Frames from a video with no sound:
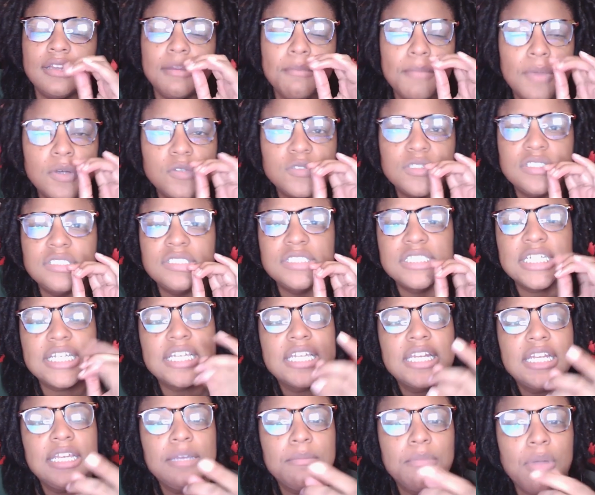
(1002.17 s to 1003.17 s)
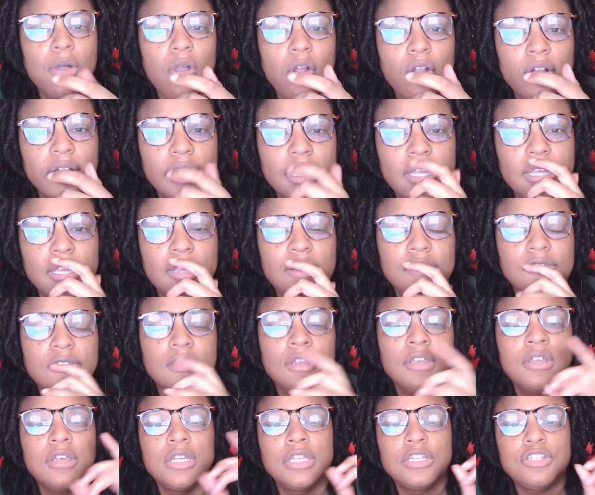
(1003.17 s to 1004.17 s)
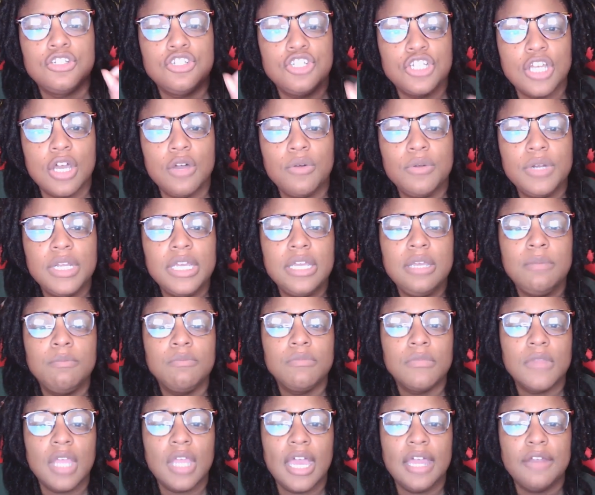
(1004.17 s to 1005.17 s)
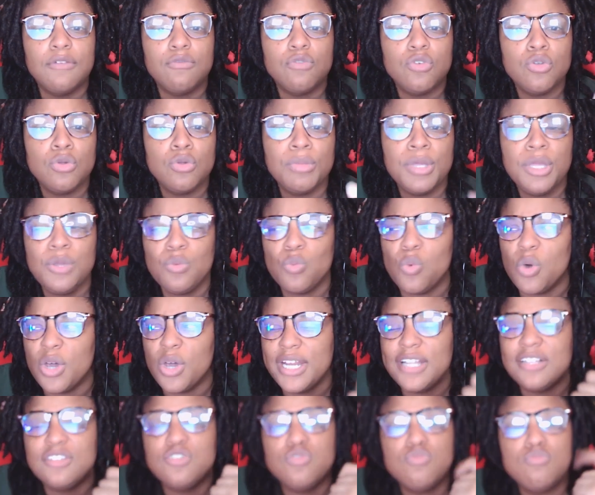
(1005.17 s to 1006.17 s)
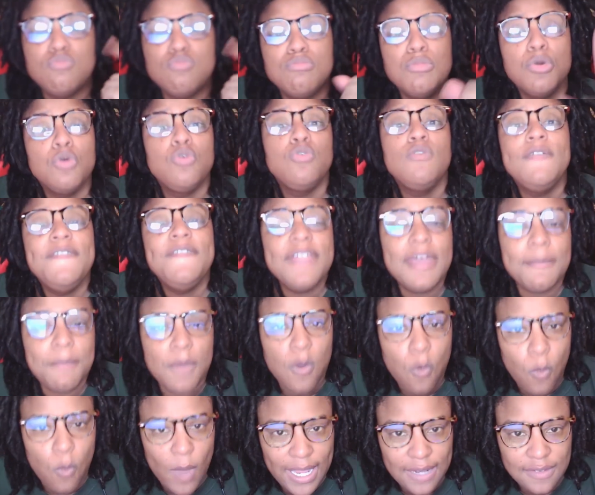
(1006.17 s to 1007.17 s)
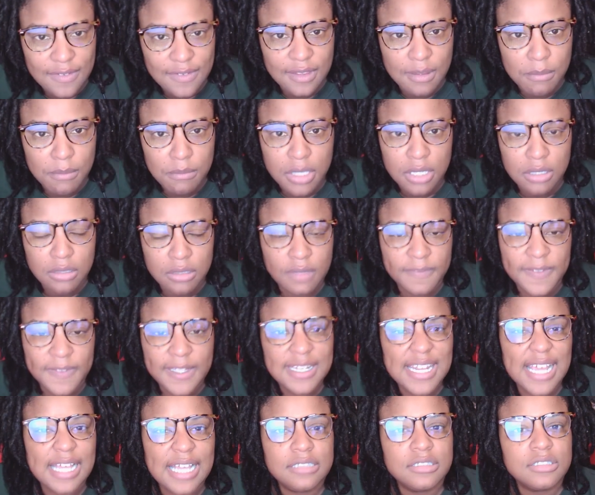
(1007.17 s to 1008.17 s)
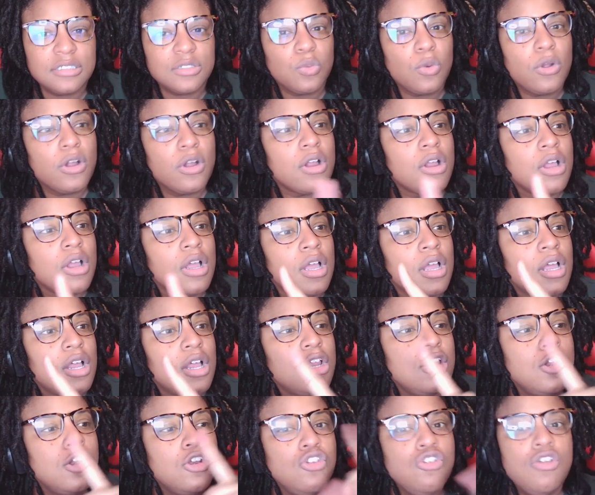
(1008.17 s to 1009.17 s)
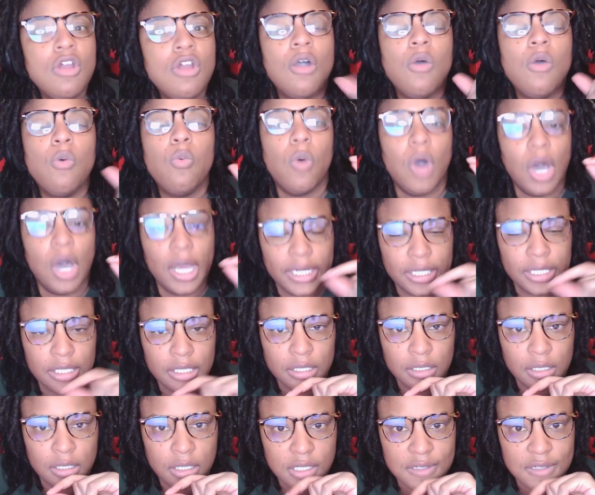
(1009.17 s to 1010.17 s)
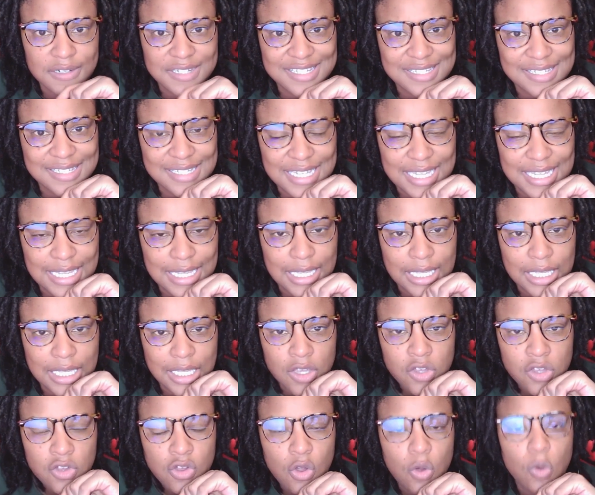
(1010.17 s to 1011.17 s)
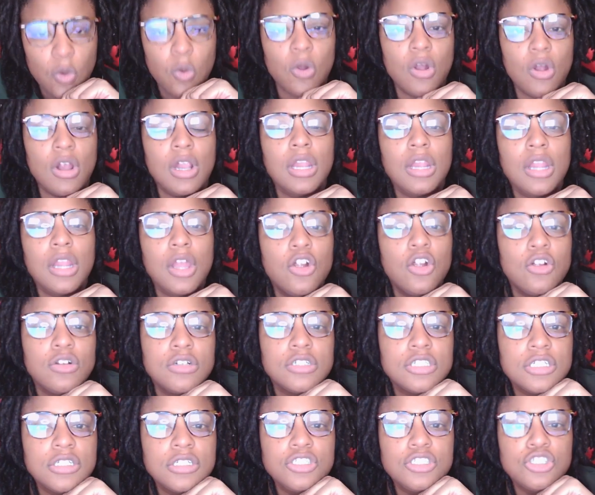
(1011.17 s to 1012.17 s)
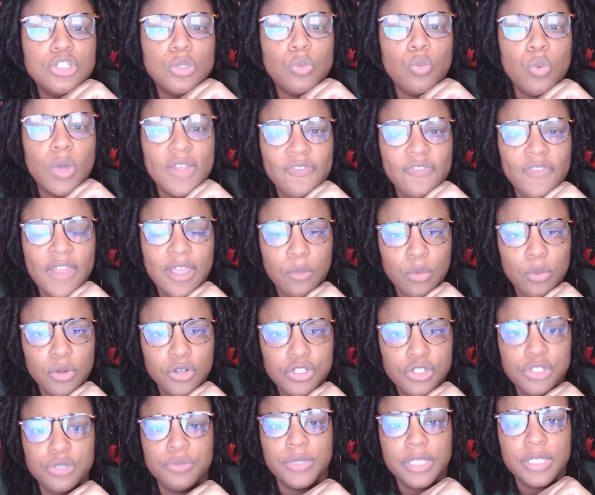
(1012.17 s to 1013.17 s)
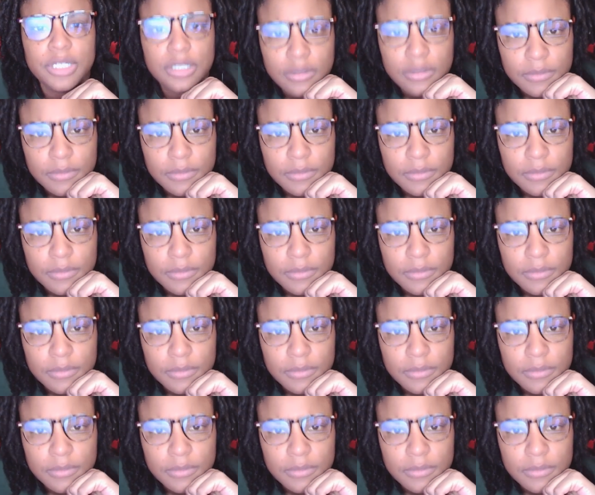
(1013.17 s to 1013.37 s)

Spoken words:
most sickening part is Jodi and Ruby wanted to move them away to the middle of the desert where no one could see or alert to what they were doing.